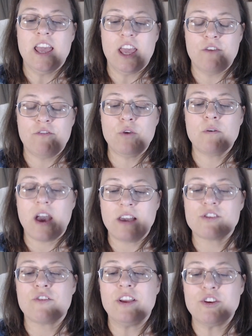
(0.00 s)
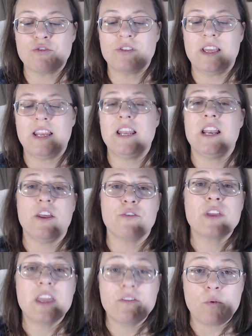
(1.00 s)
If you guys are interested in another
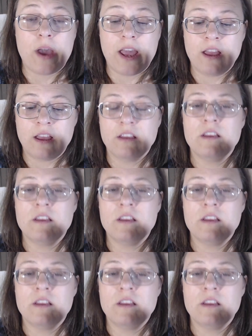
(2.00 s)
giveaway,